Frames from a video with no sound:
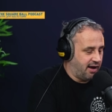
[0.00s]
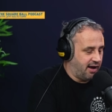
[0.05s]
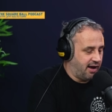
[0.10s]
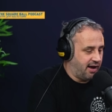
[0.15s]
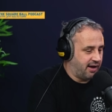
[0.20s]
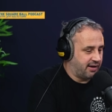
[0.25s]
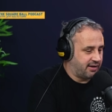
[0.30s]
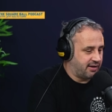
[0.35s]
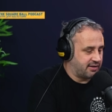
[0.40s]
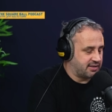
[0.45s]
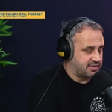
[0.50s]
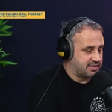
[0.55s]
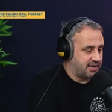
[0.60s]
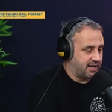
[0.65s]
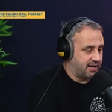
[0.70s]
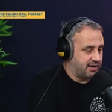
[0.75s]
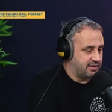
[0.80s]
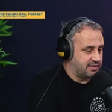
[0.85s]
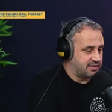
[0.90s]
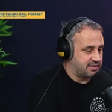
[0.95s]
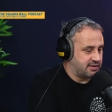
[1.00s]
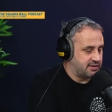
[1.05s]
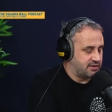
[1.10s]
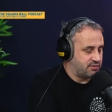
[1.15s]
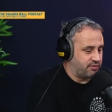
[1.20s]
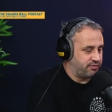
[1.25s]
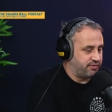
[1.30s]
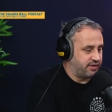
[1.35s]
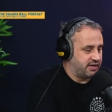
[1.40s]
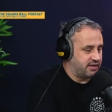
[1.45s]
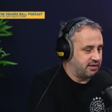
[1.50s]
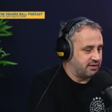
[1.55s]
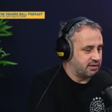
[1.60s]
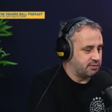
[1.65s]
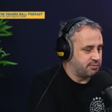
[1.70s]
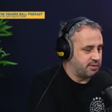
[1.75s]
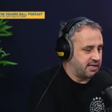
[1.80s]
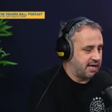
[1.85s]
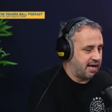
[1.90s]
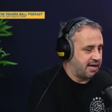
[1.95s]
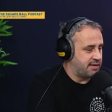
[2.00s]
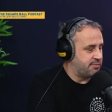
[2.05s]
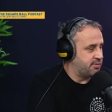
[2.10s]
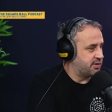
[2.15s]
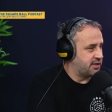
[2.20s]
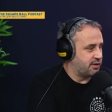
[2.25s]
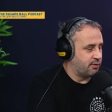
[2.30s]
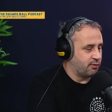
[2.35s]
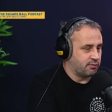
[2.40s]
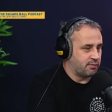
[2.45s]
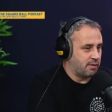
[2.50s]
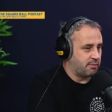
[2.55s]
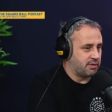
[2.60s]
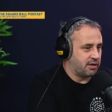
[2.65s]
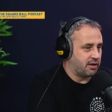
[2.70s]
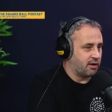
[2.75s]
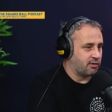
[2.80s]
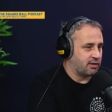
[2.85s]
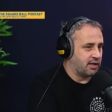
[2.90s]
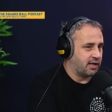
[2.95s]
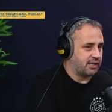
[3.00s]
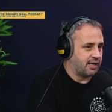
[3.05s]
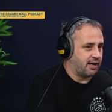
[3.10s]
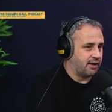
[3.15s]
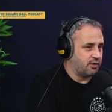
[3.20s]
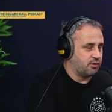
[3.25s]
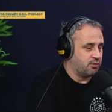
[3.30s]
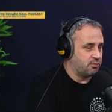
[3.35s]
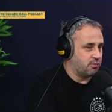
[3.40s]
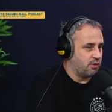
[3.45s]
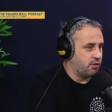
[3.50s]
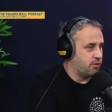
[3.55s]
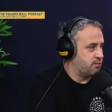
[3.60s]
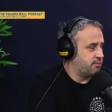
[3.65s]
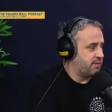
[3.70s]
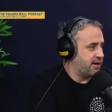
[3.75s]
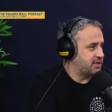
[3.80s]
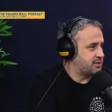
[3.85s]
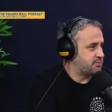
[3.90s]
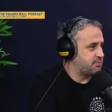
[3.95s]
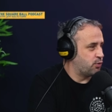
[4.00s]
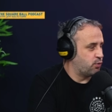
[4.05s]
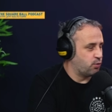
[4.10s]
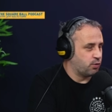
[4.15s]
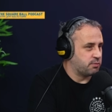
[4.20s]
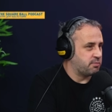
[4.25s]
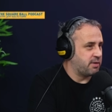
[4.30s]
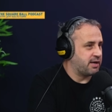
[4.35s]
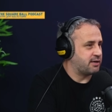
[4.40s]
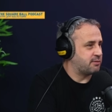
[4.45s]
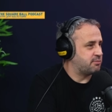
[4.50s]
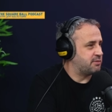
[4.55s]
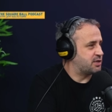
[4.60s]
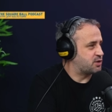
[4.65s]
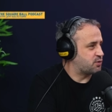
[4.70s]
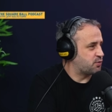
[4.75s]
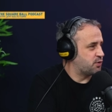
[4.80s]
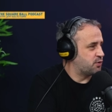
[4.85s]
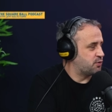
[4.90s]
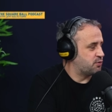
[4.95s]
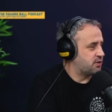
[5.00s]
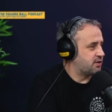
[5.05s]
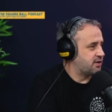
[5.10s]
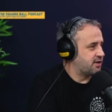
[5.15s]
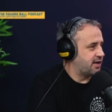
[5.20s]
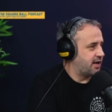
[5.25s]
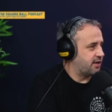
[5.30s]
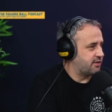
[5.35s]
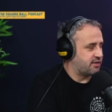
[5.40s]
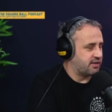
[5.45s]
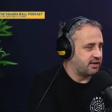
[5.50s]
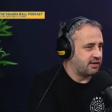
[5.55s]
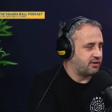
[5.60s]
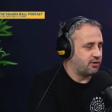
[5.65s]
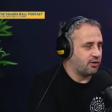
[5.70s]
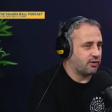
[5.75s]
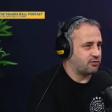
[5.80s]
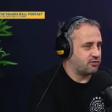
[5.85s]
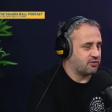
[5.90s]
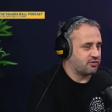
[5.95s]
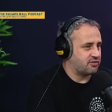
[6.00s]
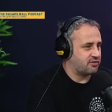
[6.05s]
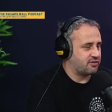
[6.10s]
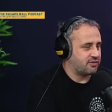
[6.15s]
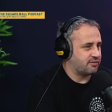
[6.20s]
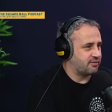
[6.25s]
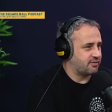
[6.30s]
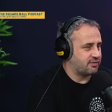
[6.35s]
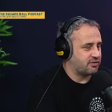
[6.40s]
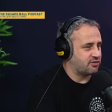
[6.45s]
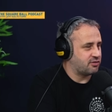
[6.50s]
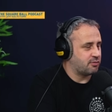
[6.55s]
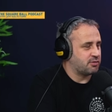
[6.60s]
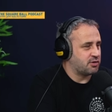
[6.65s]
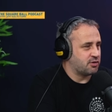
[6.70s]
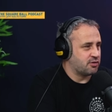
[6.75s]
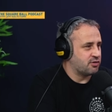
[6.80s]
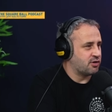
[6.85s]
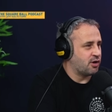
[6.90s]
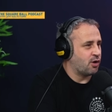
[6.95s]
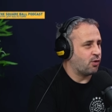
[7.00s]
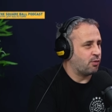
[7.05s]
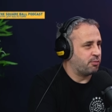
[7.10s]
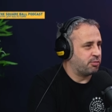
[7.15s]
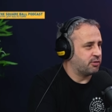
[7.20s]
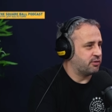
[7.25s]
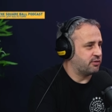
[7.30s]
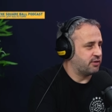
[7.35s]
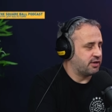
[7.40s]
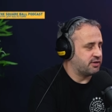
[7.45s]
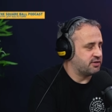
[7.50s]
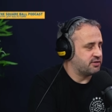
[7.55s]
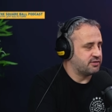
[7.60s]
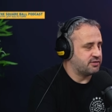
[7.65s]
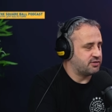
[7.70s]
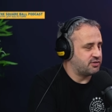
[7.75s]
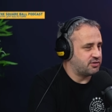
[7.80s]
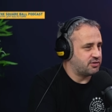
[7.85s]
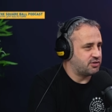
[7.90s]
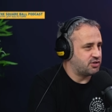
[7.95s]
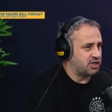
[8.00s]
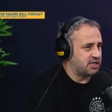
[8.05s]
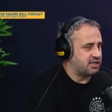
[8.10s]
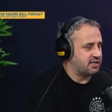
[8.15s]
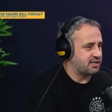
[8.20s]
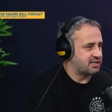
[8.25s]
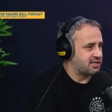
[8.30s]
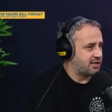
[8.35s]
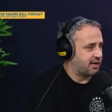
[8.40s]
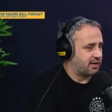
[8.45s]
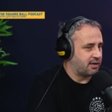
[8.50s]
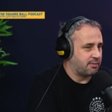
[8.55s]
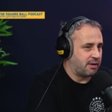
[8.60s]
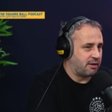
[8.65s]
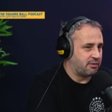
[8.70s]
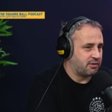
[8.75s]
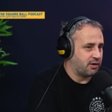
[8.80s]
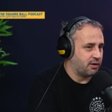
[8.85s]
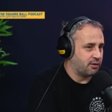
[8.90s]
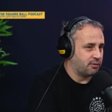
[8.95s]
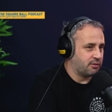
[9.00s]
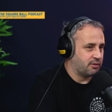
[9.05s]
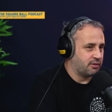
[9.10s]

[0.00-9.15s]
I can't say since Rafinha there's been anybody who's made me go like that, who would make me swoon and think there's something unknowable and genius-like about you.